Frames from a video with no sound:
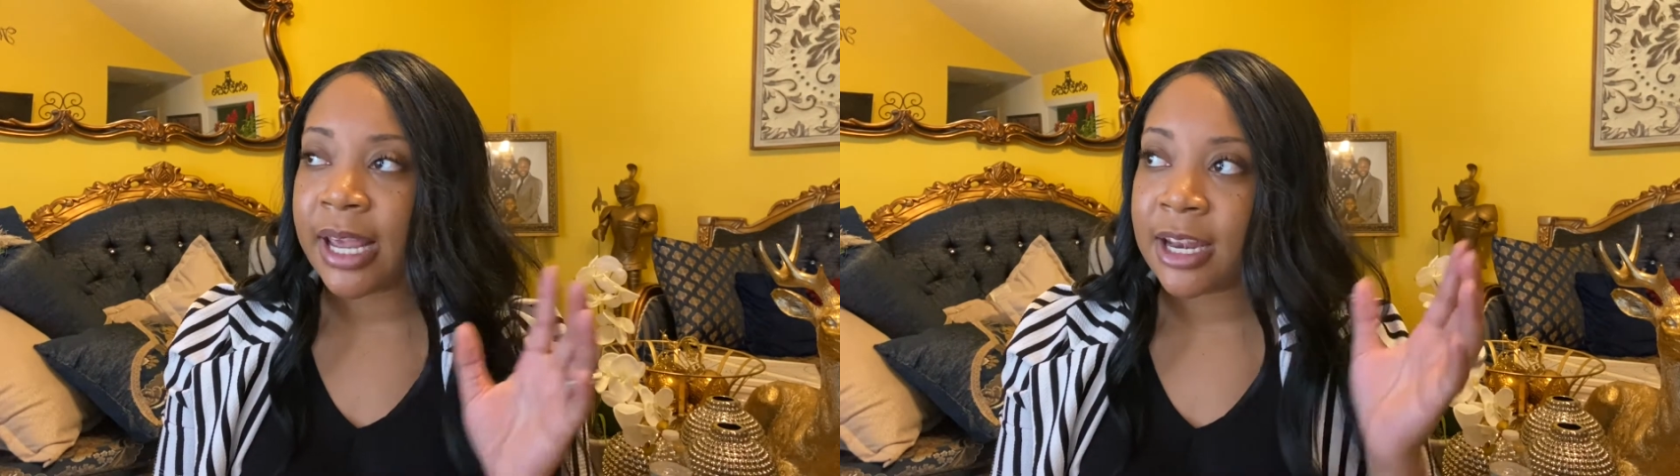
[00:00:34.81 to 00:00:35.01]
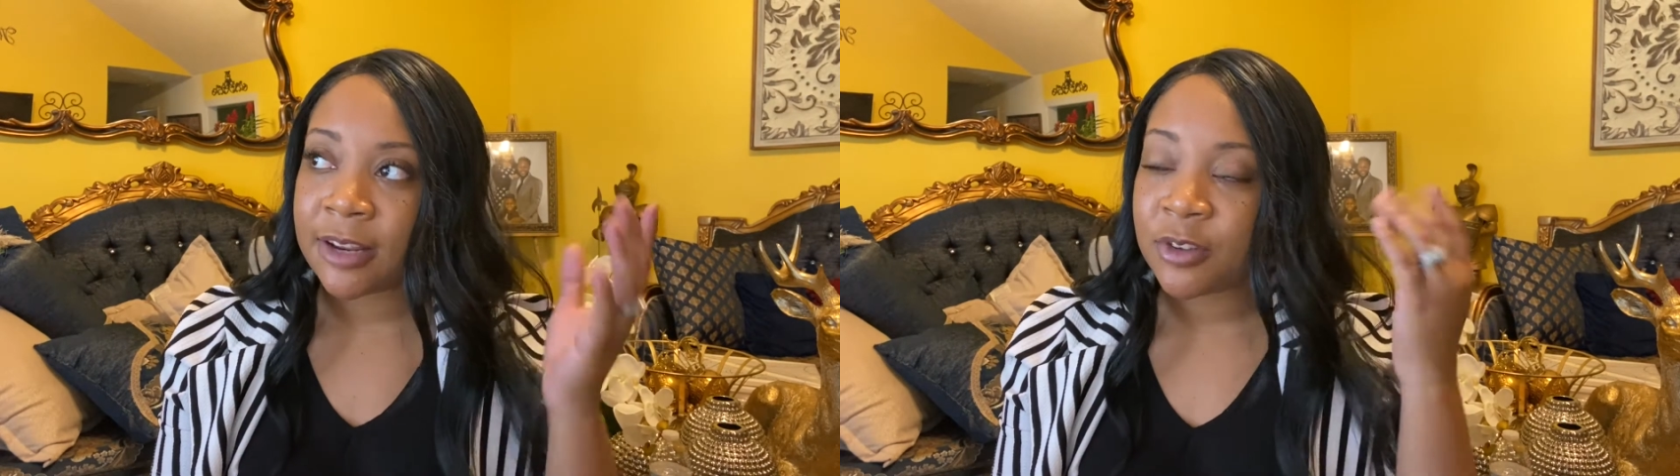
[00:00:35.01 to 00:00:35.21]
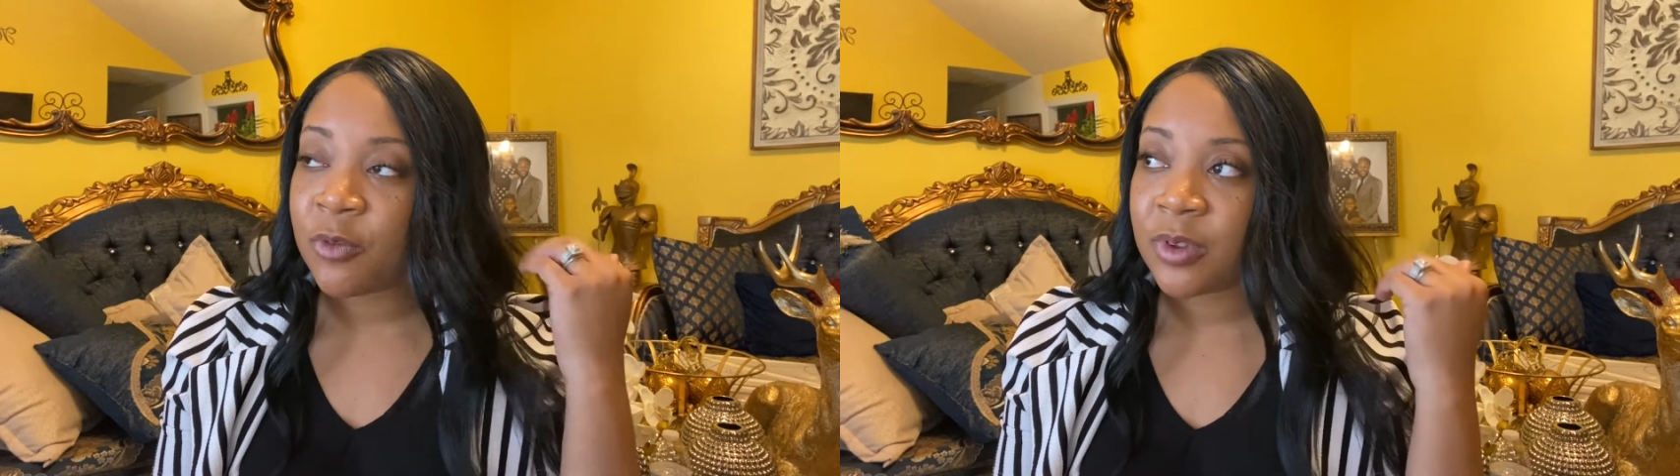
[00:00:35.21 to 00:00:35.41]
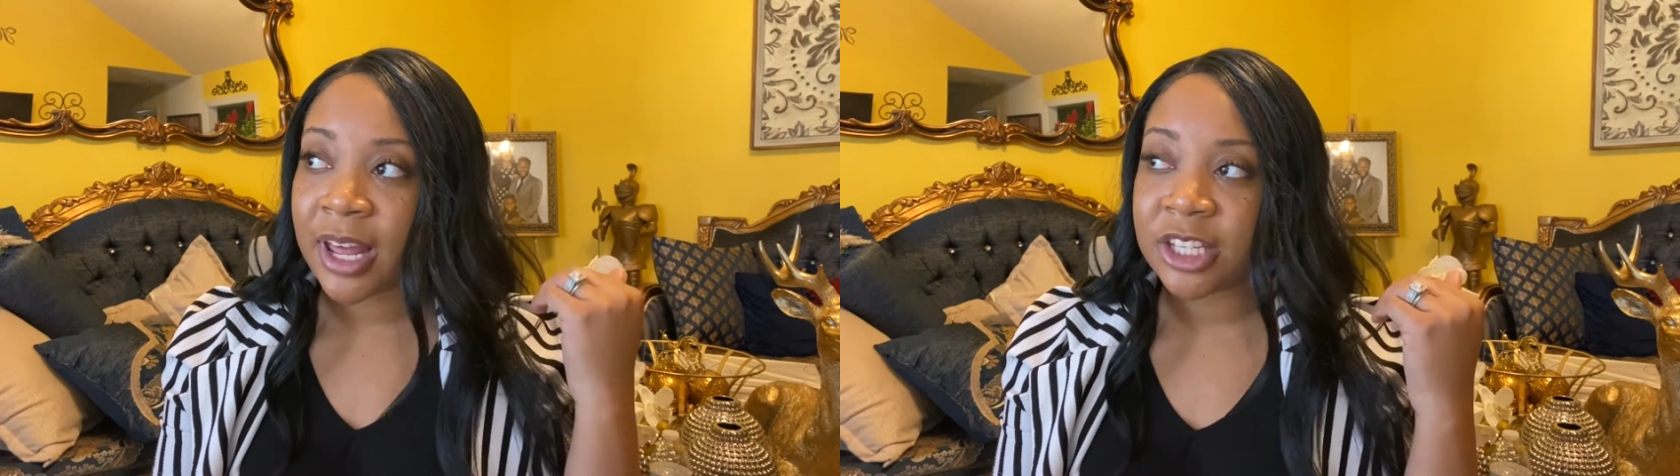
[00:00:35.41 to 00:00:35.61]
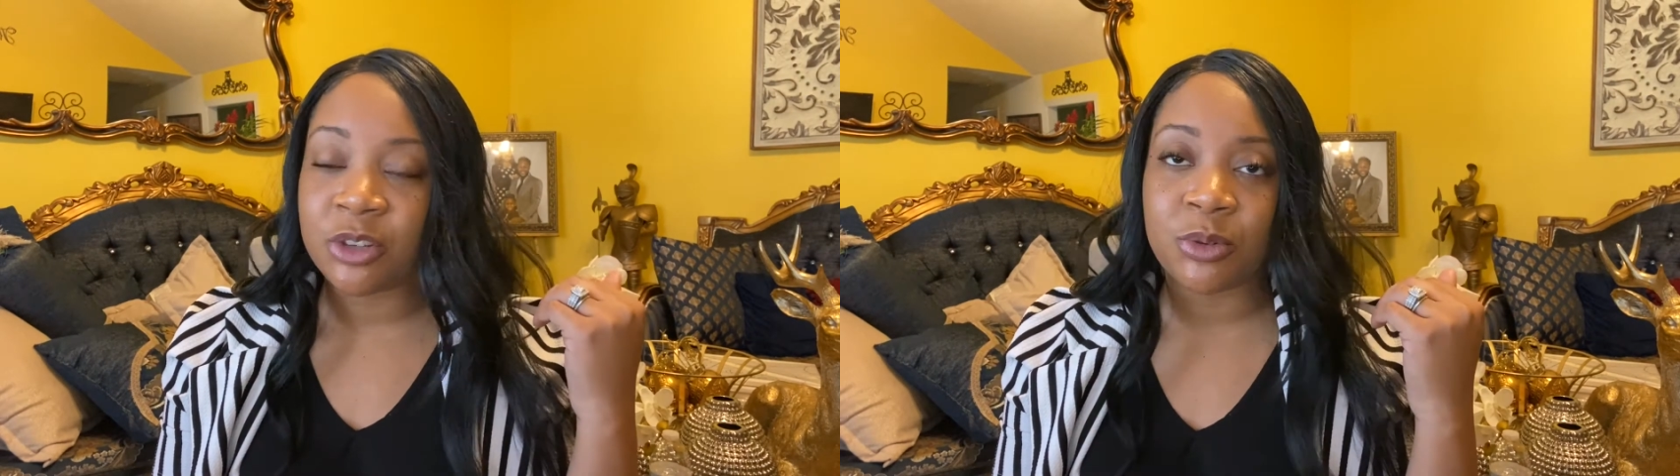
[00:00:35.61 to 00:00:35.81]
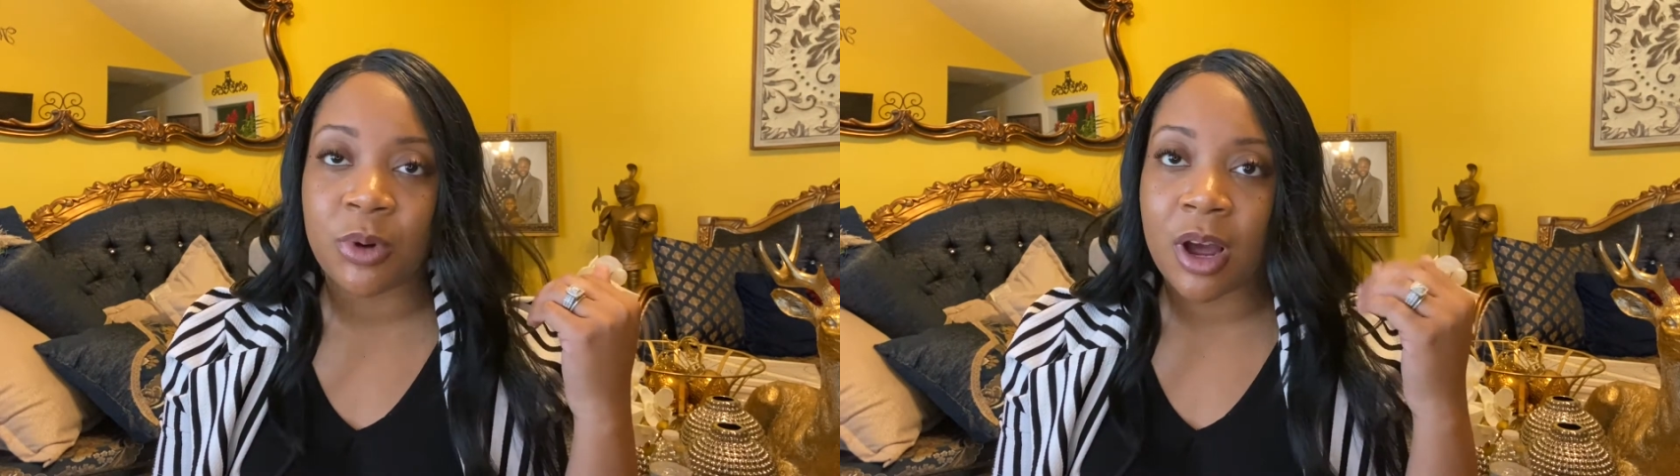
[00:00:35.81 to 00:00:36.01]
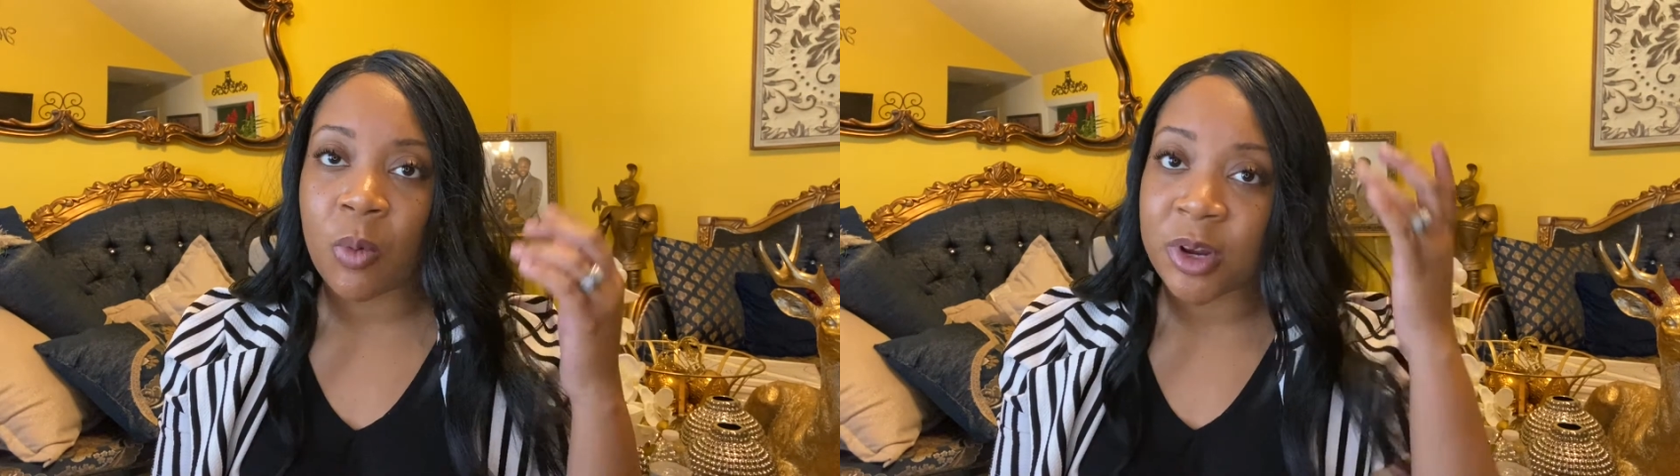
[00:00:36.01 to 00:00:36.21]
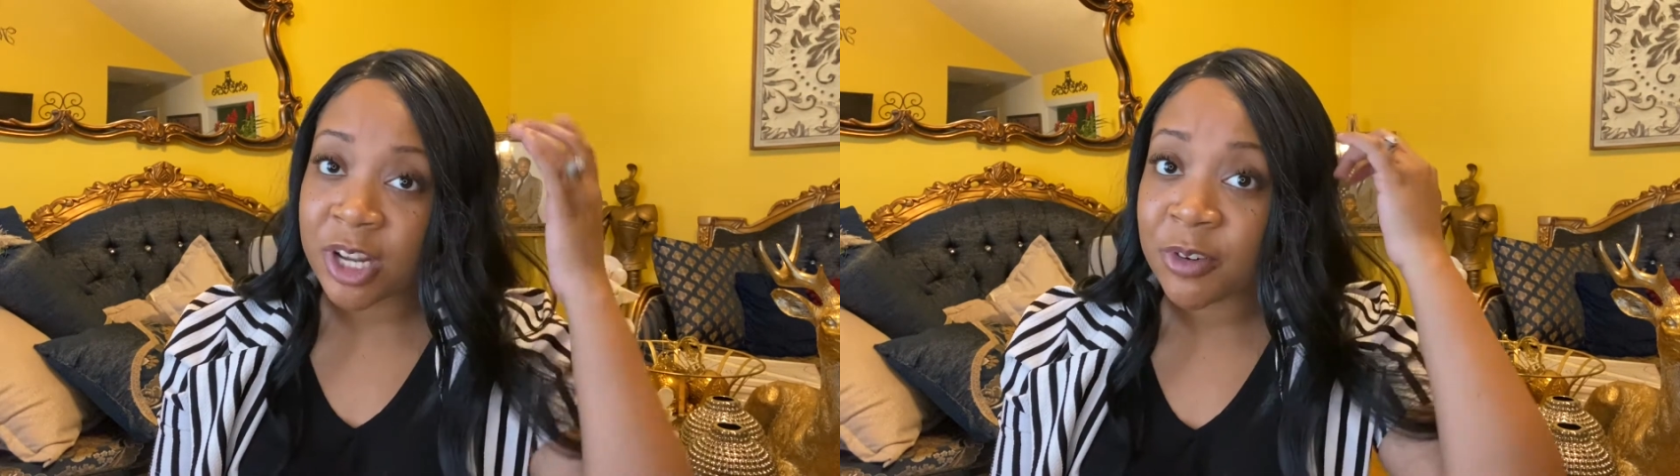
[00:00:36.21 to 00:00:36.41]
And if you feel like you,
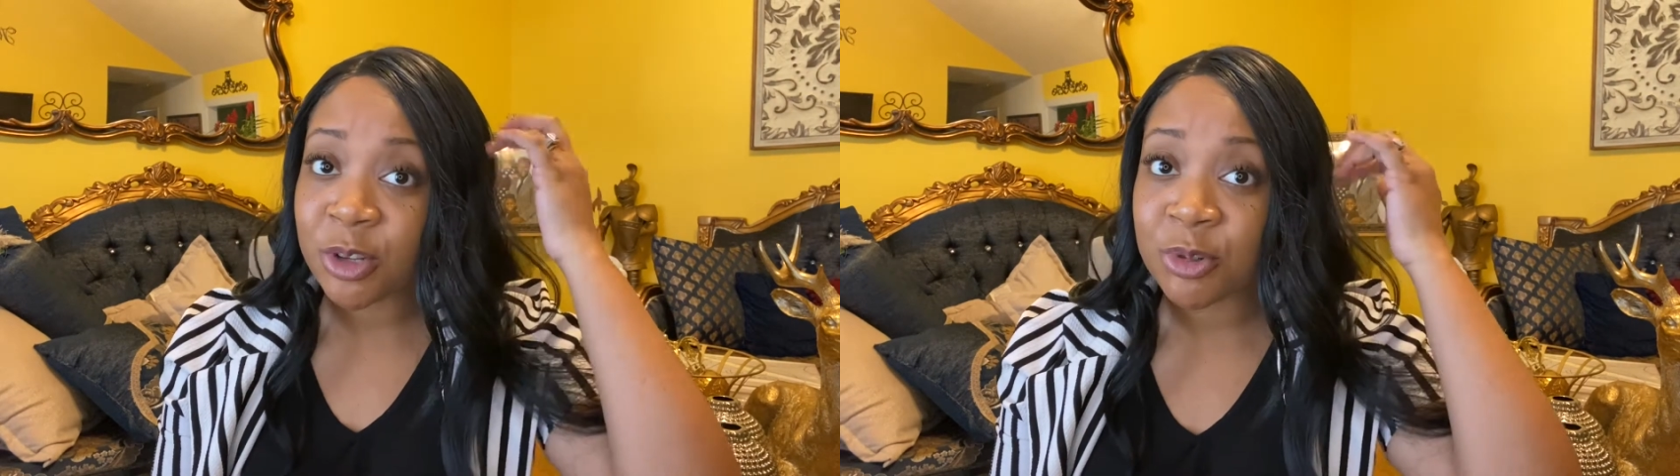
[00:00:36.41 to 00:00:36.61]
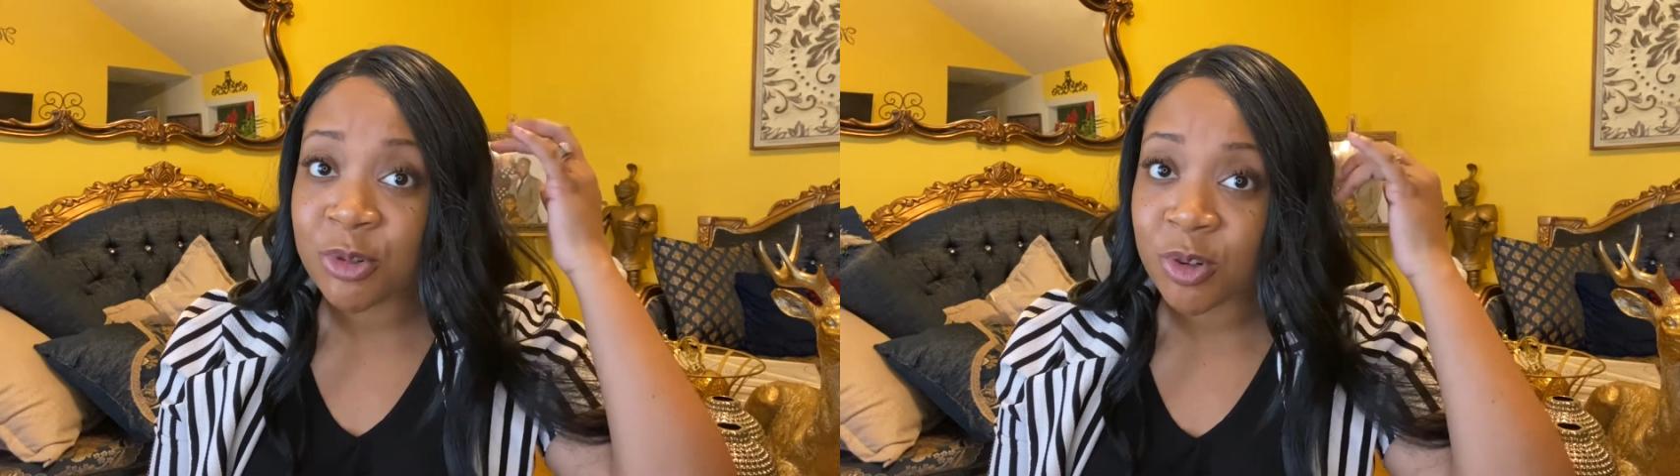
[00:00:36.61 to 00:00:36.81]
whenever you do